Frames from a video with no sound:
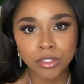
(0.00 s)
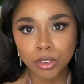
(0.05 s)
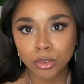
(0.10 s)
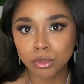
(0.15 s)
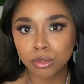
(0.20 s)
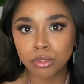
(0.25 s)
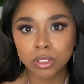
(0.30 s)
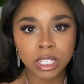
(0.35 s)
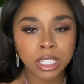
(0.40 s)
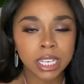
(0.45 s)

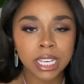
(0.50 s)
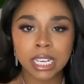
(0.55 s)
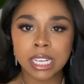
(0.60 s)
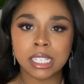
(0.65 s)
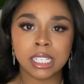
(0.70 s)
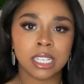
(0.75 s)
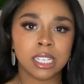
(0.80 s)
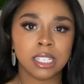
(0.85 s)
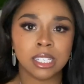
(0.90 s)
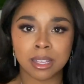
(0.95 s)
Really
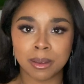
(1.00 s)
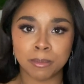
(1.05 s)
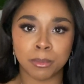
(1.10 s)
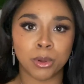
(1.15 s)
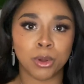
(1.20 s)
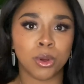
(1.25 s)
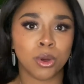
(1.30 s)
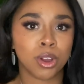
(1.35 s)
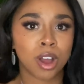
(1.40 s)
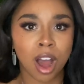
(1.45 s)
easy,
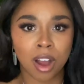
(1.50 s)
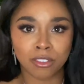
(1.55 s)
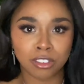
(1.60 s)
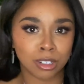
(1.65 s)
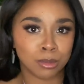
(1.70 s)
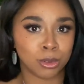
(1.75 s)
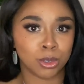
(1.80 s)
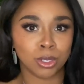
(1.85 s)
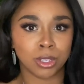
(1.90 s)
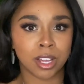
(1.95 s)
simple,
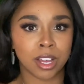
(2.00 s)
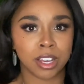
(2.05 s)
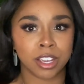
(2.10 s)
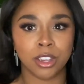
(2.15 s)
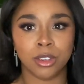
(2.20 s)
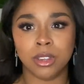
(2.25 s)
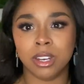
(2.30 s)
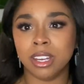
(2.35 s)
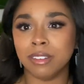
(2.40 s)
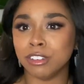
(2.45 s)
comfortable look.
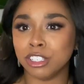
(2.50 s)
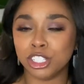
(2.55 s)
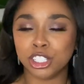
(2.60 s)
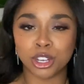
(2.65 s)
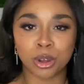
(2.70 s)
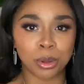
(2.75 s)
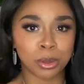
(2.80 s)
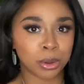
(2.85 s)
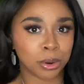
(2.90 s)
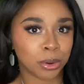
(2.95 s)
You can even
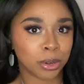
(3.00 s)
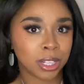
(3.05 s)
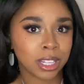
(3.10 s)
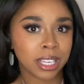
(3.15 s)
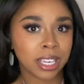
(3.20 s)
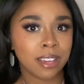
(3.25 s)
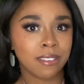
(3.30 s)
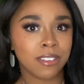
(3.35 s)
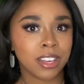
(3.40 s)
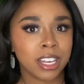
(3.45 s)
show a little
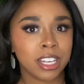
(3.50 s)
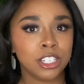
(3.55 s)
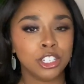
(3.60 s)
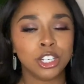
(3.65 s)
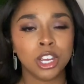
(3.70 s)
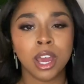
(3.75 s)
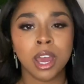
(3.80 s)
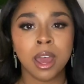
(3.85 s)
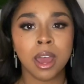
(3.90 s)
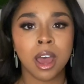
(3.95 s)
cleavage
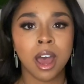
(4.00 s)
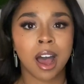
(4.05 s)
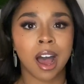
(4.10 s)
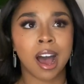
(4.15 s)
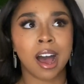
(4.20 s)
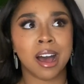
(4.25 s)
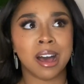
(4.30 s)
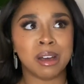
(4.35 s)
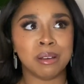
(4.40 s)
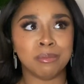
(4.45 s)

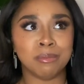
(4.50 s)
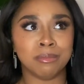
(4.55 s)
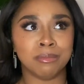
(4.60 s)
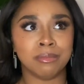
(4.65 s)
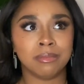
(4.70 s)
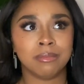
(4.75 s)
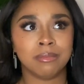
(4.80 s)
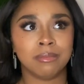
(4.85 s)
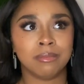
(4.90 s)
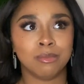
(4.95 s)
um,
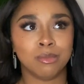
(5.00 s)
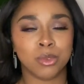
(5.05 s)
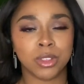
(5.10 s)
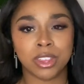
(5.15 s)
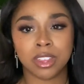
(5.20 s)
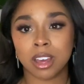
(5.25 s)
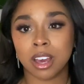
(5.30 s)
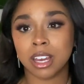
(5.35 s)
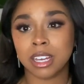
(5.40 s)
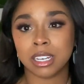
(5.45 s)
with
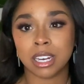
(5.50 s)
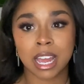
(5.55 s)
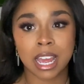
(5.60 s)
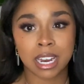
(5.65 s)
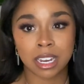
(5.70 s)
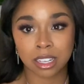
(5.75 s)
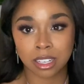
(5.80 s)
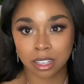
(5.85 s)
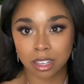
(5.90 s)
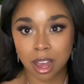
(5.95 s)
a,
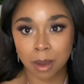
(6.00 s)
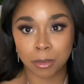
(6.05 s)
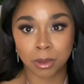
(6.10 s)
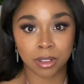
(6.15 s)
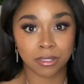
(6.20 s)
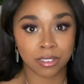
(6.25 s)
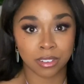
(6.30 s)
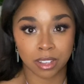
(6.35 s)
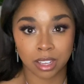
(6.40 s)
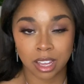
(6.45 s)
a couple
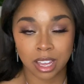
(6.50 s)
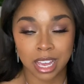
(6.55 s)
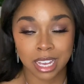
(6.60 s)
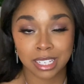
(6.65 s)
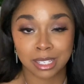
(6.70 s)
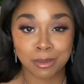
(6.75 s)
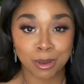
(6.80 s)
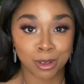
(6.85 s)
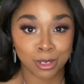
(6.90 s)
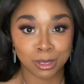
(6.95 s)
of uh,
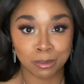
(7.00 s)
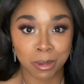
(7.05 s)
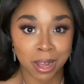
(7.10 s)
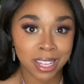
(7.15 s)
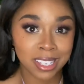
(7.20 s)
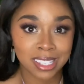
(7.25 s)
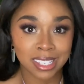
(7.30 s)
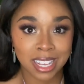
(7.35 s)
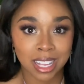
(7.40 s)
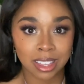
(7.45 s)
exposed
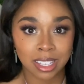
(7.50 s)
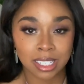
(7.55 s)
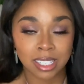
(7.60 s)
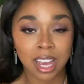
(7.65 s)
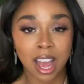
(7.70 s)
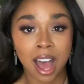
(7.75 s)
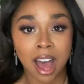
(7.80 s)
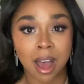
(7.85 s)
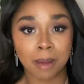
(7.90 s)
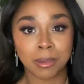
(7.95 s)
buttons at the
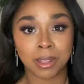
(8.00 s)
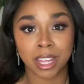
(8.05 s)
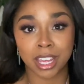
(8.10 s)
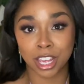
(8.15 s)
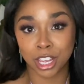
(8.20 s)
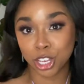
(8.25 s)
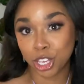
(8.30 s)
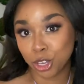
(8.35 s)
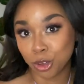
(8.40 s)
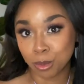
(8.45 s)
top, and like a
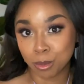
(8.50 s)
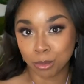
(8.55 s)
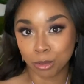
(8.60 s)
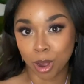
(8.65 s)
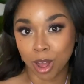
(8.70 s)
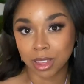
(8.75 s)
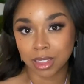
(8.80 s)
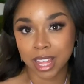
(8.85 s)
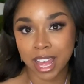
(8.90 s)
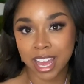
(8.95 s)
cute
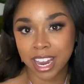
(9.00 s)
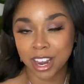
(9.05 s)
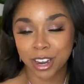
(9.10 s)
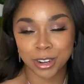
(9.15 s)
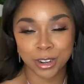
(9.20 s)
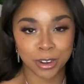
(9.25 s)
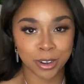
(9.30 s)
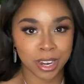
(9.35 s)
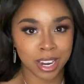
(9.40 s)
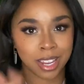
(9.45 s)
bralette
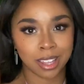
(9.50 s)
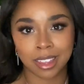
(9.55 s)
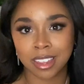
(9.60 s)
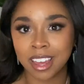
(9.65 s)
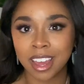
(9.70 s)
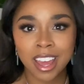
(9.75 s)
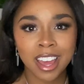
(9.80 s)
underneath.